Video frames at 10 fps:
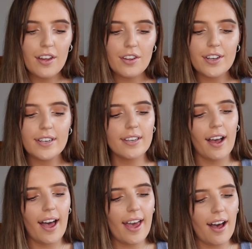You can
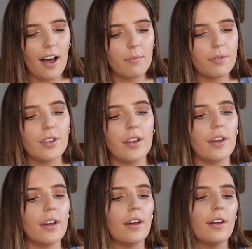tie up
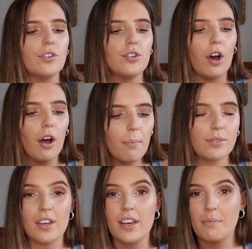the top
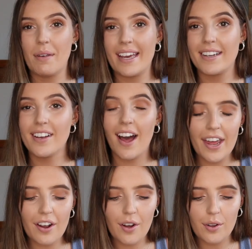so you can make it
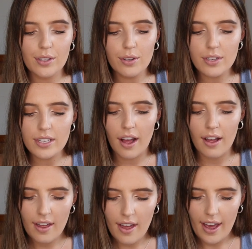tighter or looser
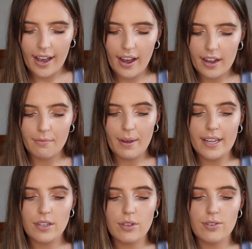and kind of make
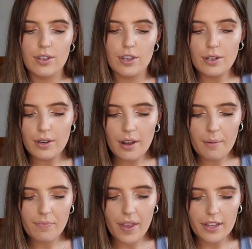it suit you
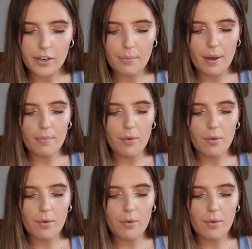a little bit